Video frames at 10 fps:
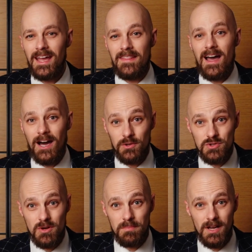and how
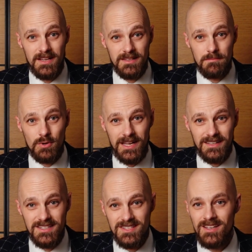to apply it in
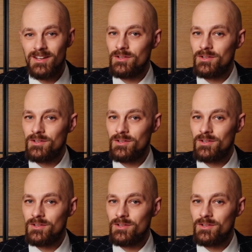practice